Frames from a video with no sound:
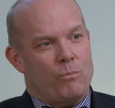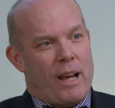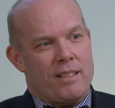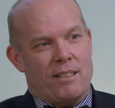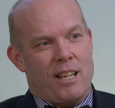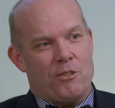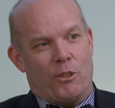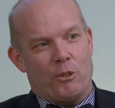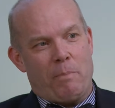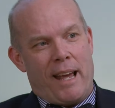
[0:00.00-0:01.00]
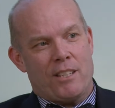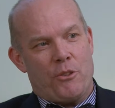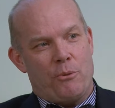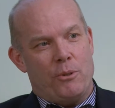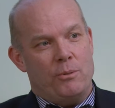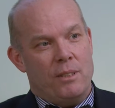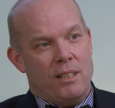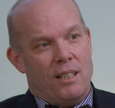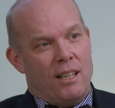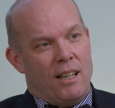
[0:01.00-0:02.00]
as the testicles pass through,
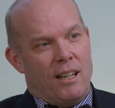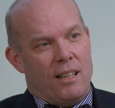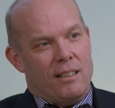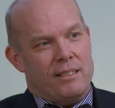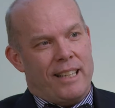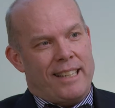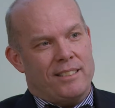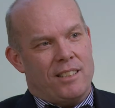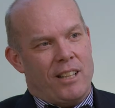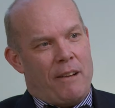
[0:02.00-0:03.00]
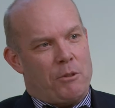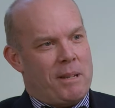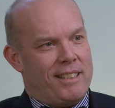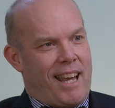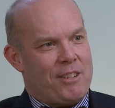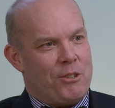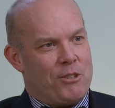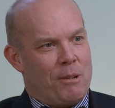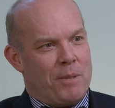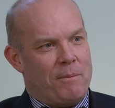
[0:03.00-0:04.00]
they still have to be attached to
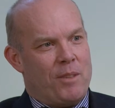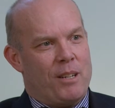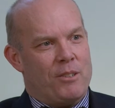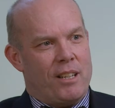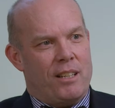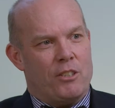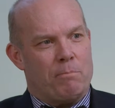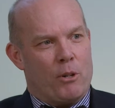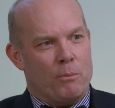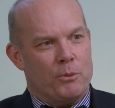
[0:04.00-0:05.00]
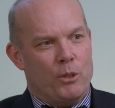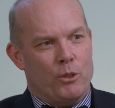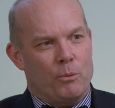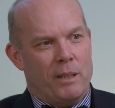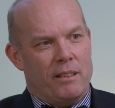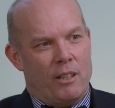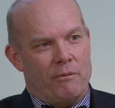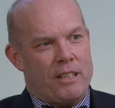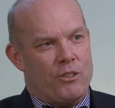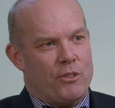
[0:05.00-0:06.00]
something. There's a sperm tube and there are
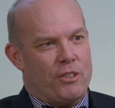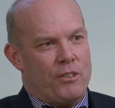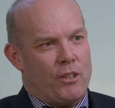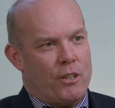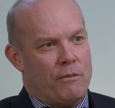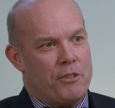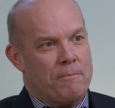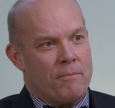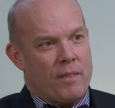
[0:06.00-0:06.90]
vessels and nerves.